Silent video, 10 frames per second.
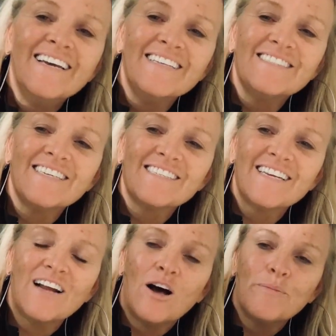It's just
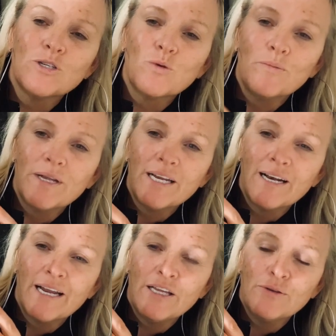an Amish woman
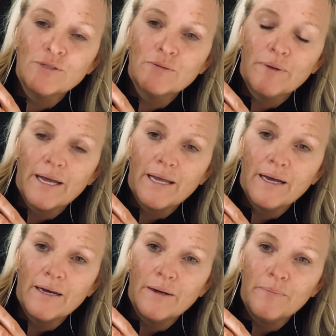and I used my
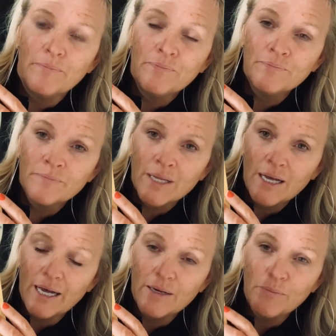um,
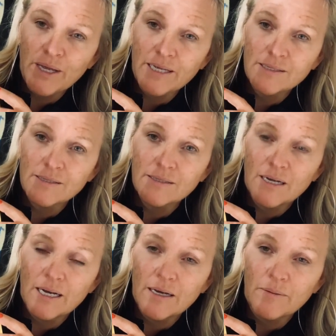cut and paste
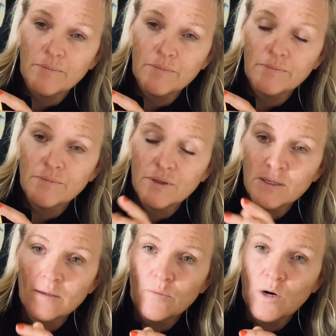um,
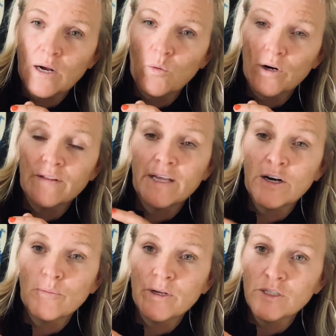word and
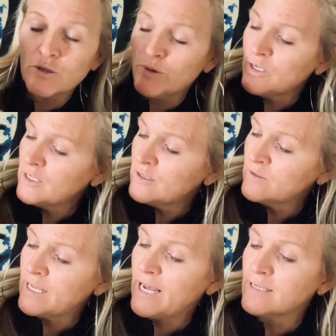letter builder book
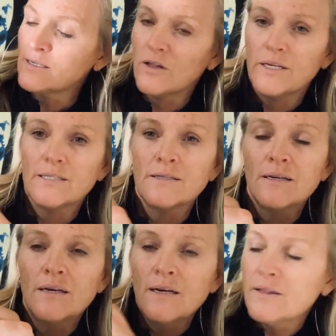that has all these
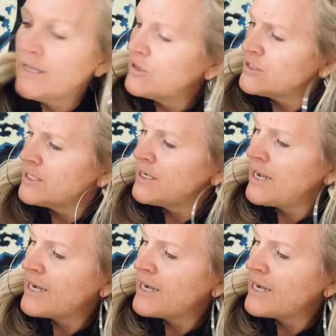letters in it.